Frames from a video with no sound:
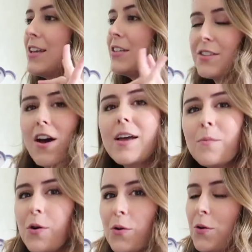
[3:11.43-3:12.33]
Start in
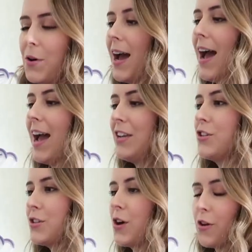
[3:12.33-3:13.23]
one corner and
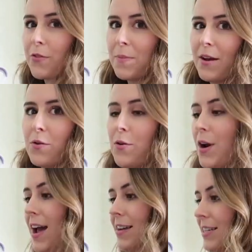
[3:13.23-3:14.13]
just go from that
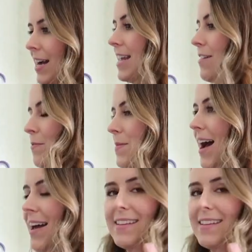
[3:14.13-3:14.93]
corner and tidy it from there.